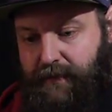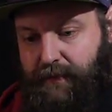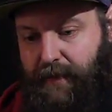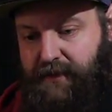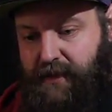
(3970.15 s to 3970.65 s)

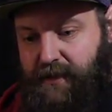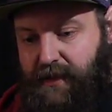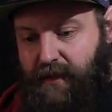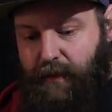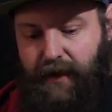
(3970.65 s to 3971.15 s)
The
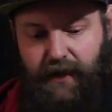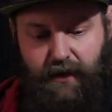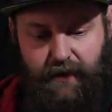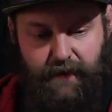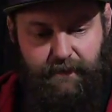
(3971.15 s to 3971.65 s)
musketeer, where'd he
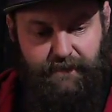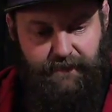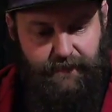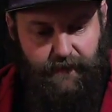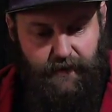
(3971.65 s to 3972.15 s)
go?
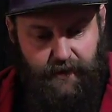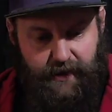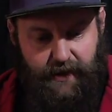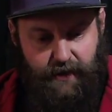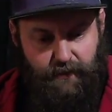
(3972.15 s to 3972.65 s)

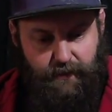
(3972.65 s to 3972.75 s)
Hey,